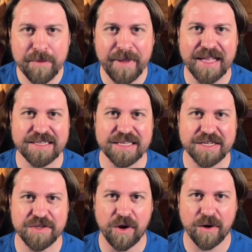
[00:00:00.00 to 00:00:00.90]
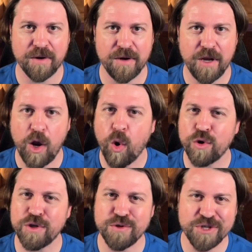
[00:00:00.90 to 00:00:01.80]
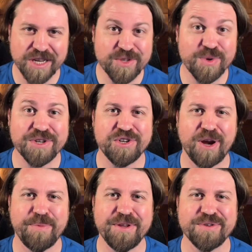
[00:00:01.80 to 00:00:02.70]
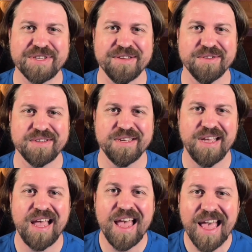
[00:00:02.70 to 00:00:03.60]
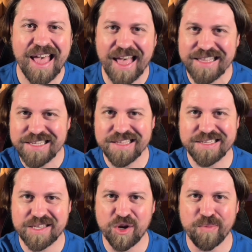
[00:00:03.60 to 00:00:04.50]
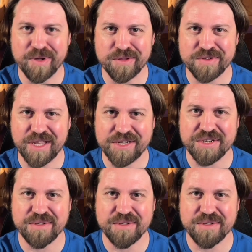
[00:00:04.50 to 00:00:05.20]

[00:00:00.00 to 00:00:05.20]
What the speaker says: back to the guitar, or you just want to sharpen your skills, head to the skill builder section.